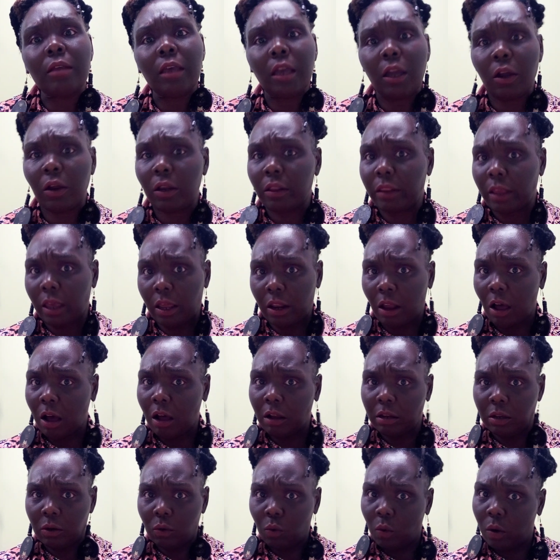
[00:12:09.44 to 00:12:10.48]
hearing that
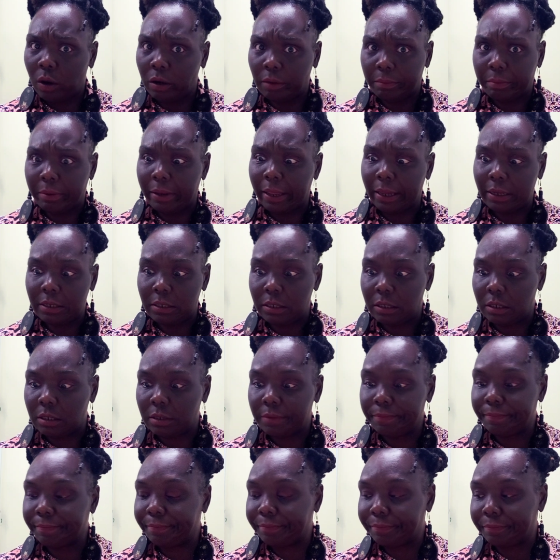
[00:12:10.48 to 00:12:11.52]
all in one place.
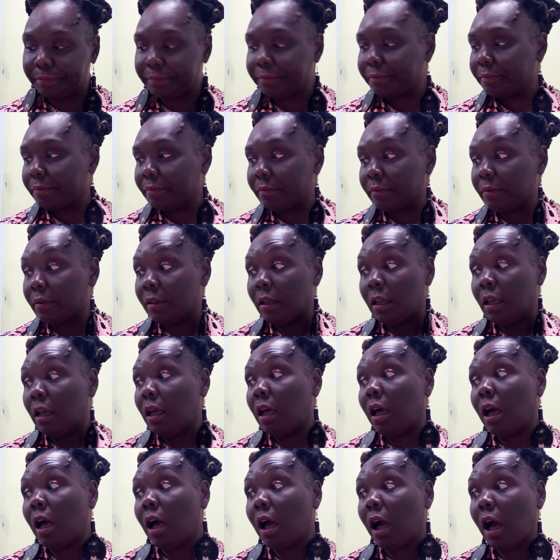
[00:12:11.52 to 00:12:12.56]

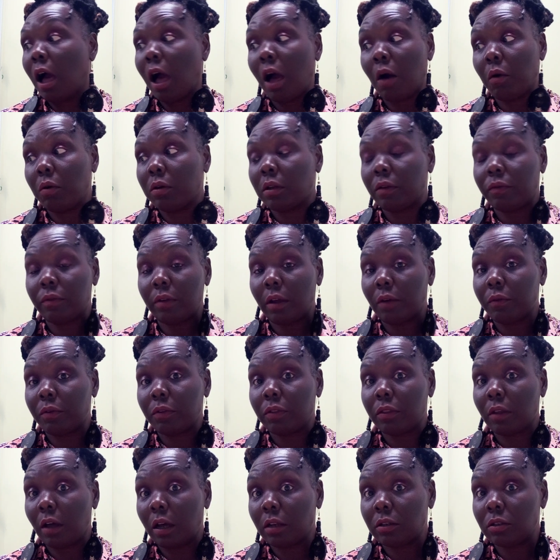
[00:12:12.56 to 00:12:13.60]
I would have never
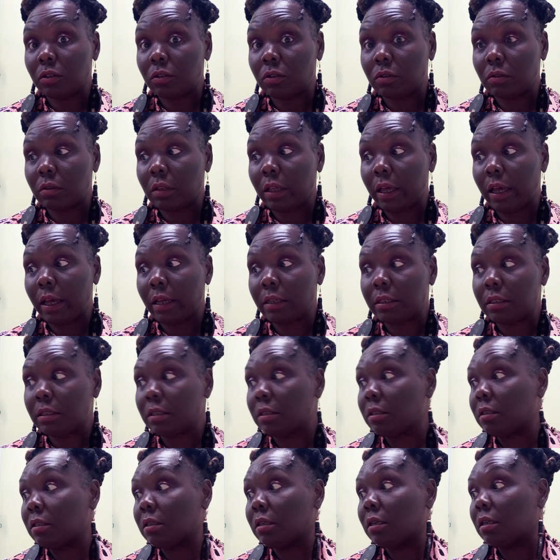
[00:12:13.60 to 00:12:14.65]
thought to do that.
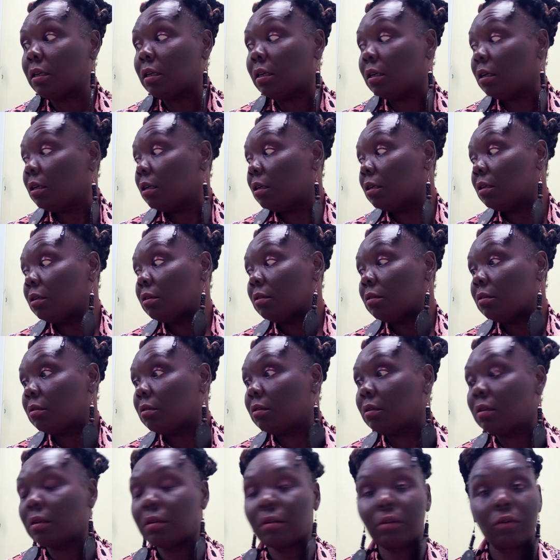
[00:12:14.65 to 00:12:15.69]
Uh,
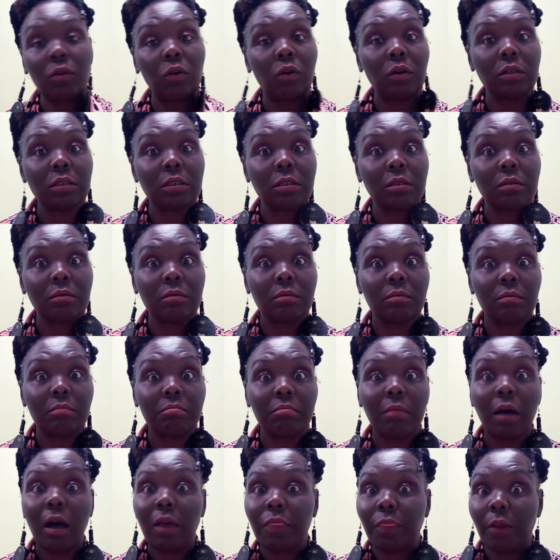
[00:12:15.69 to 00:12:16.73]
of course,
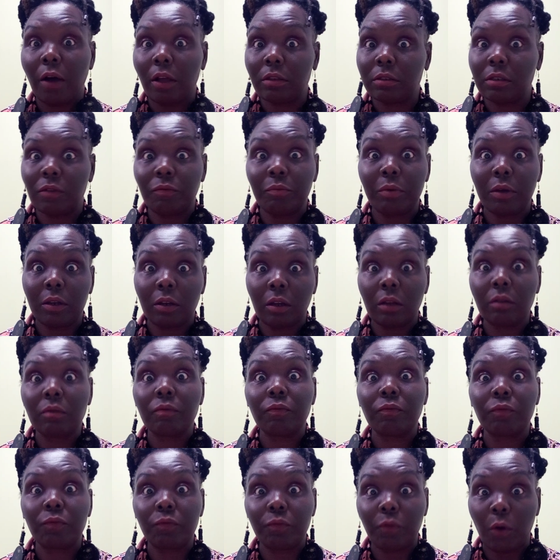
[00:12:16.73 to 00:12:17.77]
my thoughts have been on
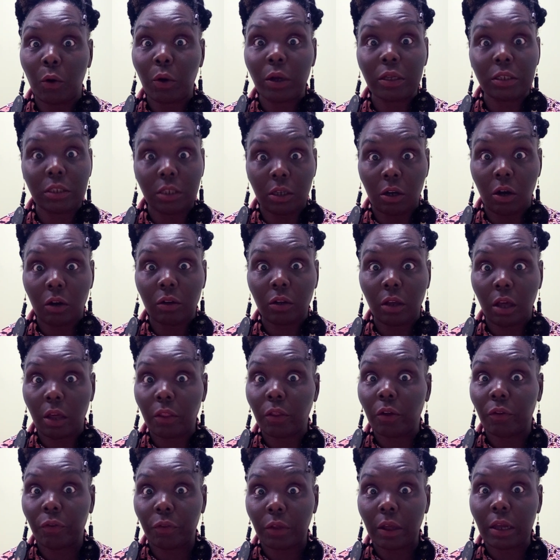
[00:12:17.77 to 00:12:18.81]
focusing on
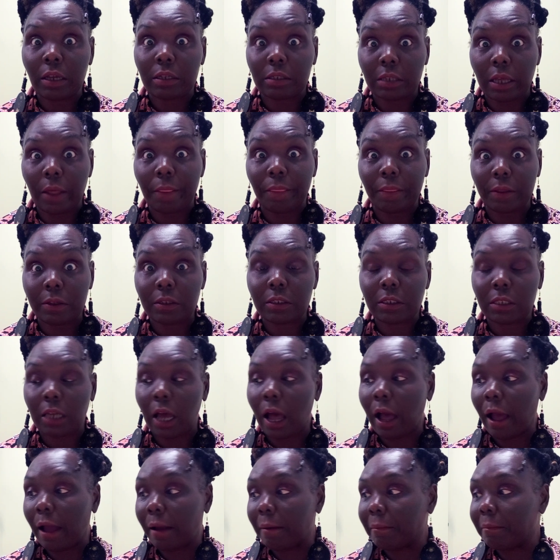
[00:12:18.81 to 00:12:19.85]
other things at this time.